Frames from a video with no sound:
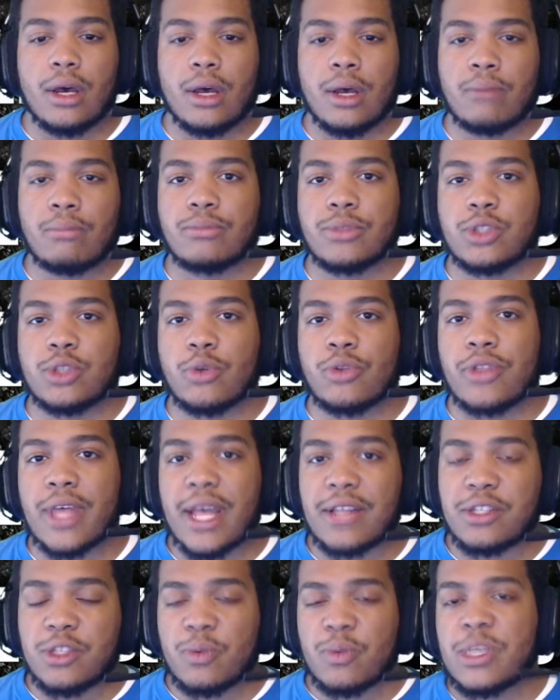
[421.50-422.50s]
So
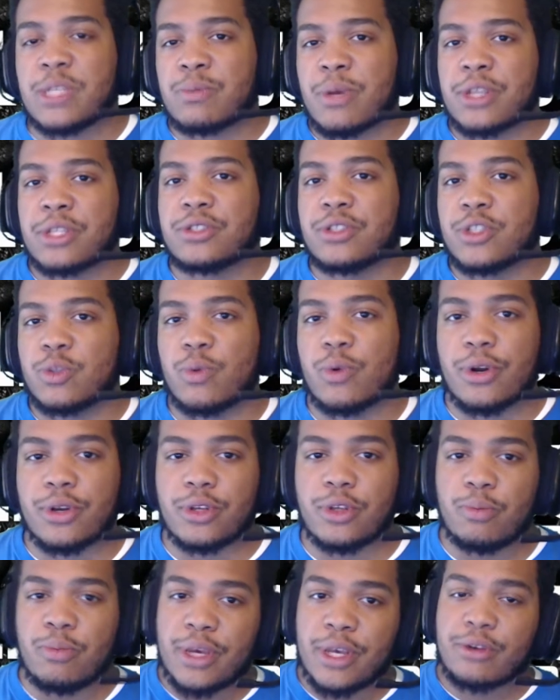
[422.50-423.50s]
that's the way specialists work.
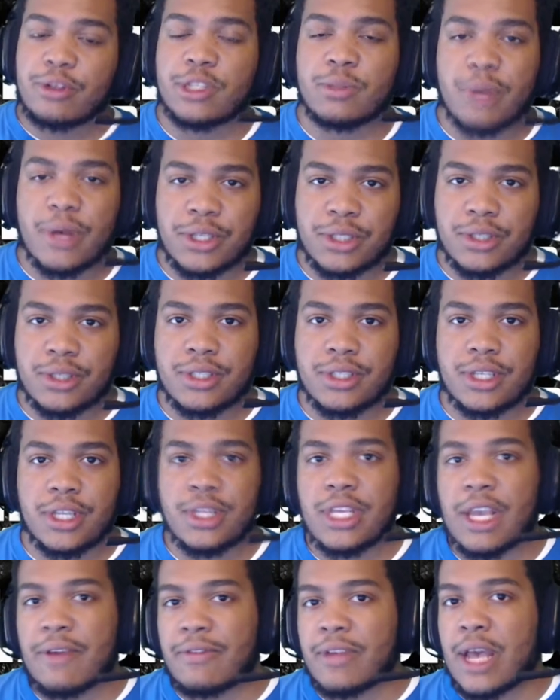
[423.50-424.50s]
You pick your specialist, and then
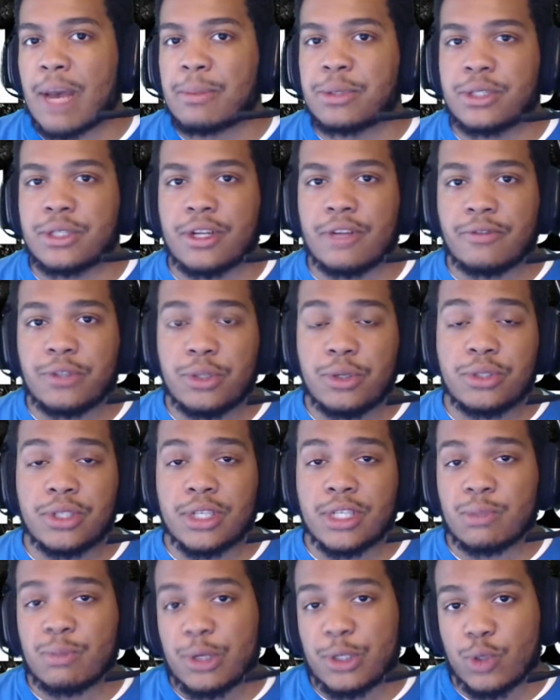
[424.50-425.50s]
you have the option of choosing a
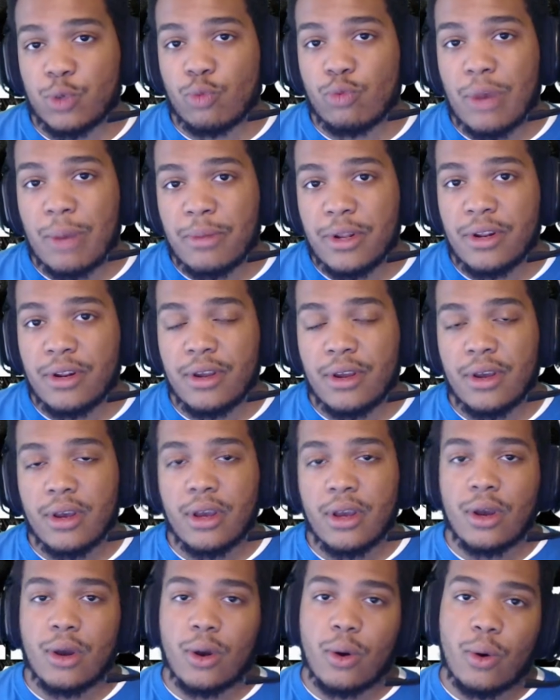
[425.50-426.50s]
special weapon
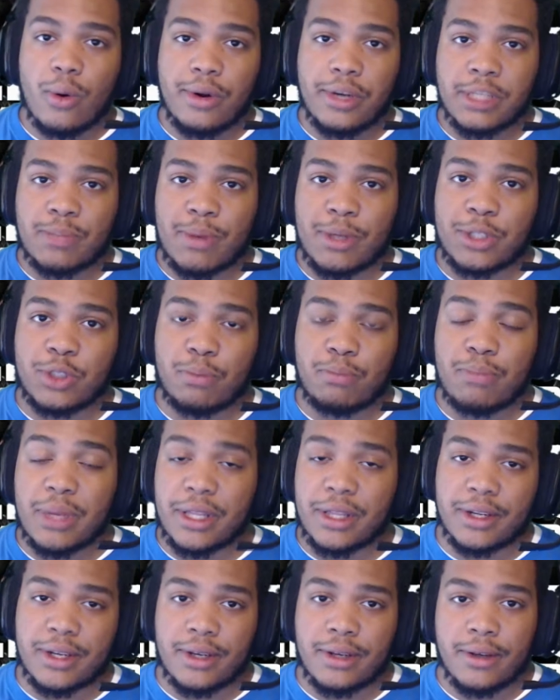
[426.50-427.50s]
or a special
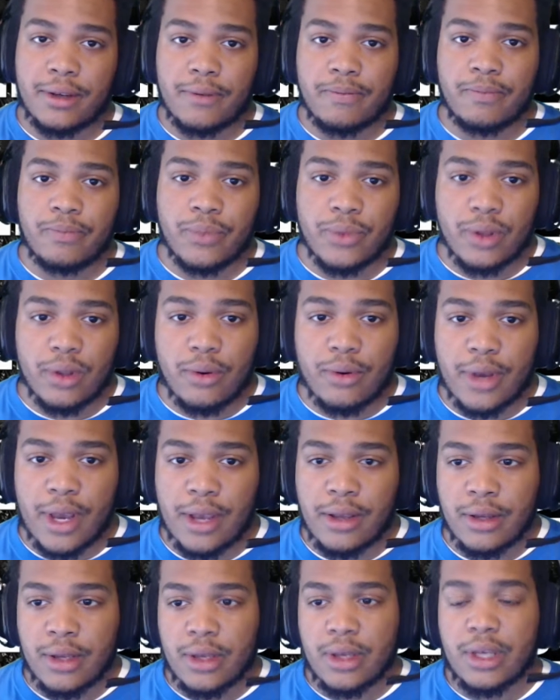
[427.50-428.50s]
ability. Okay?
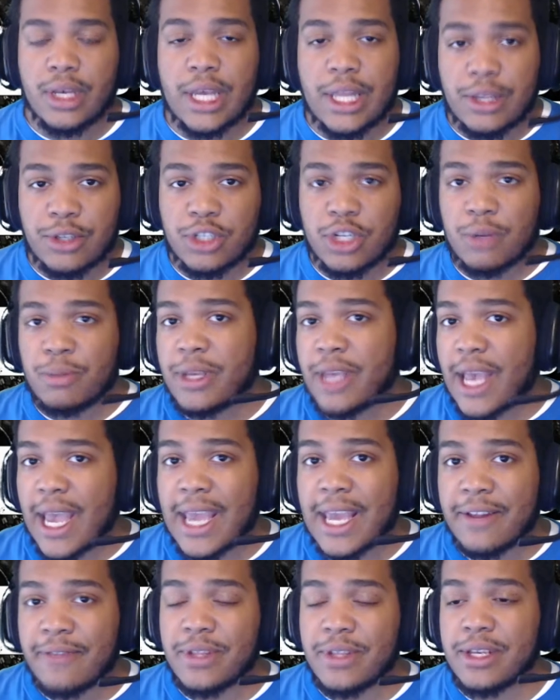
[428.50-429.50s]
And there's going to be 8
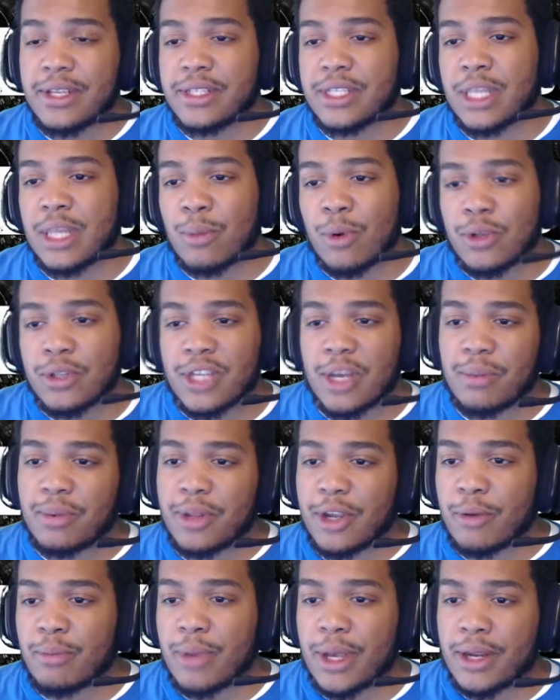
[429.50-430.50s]
of these in the
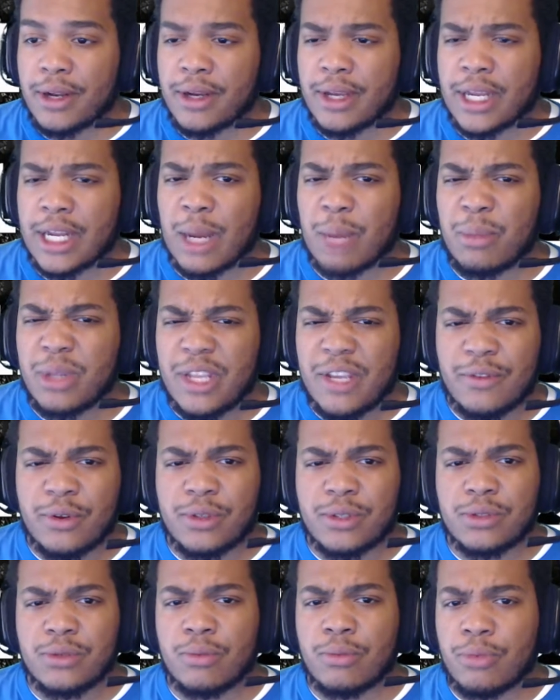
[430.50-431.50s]
multiplayer beta, and I believe
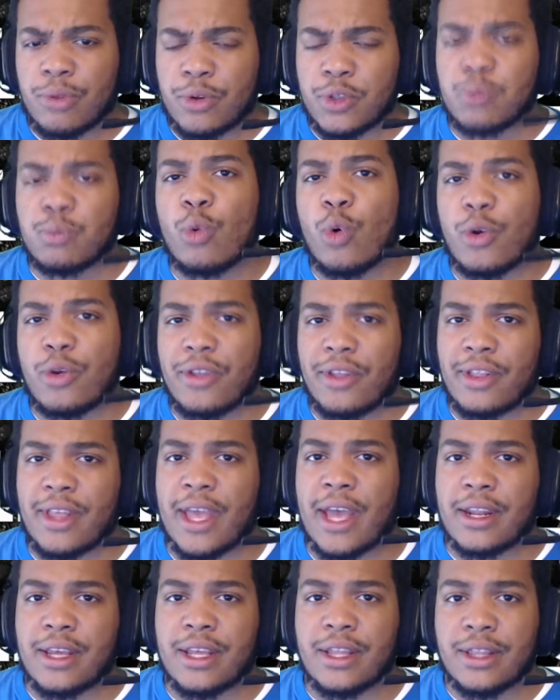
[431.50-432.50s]
there's more than
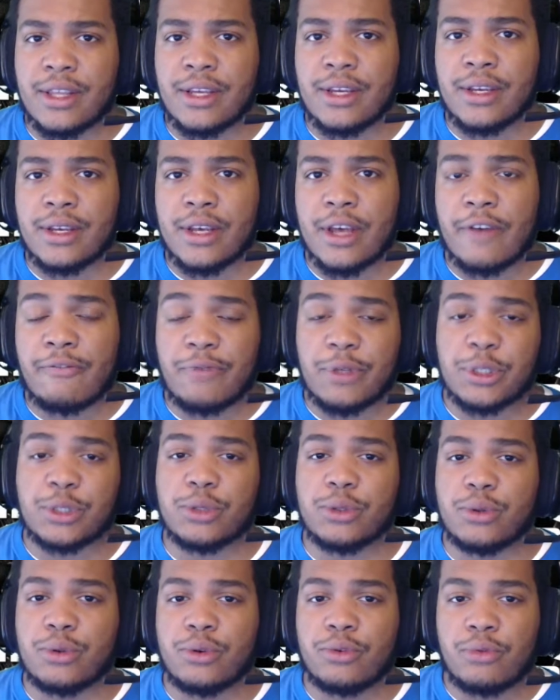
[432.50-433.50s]
that in the
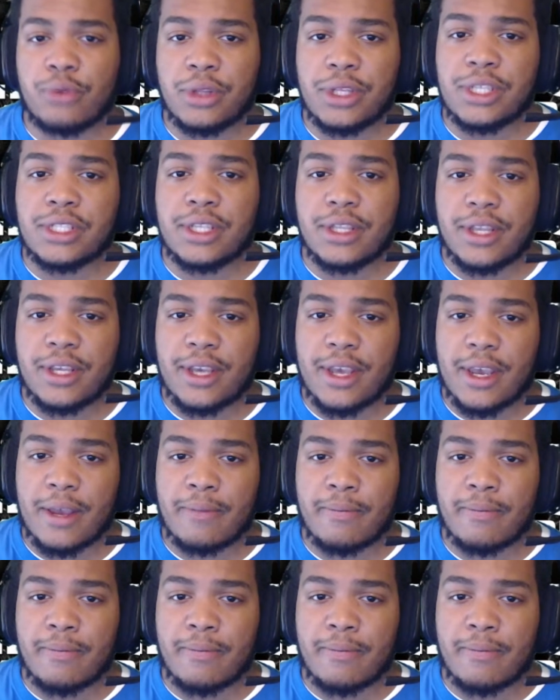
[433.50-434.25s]
official release of the game.